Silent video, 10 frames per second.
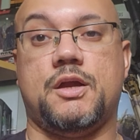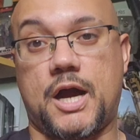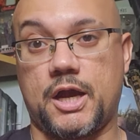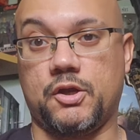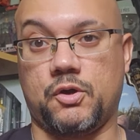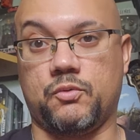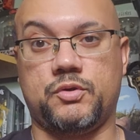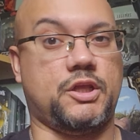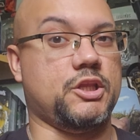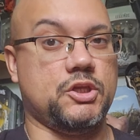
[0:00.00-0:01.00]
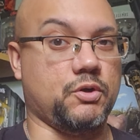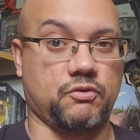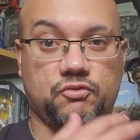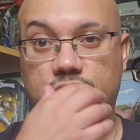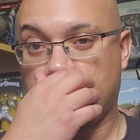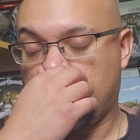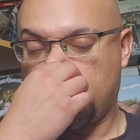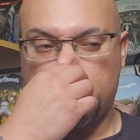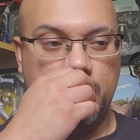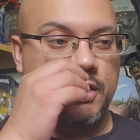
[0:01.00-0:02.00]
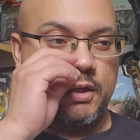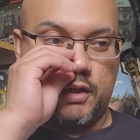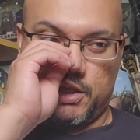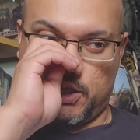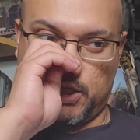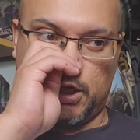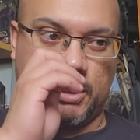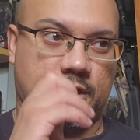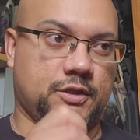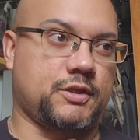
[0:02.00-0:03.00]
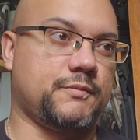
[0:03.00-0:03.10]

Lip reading: I own and he owns. And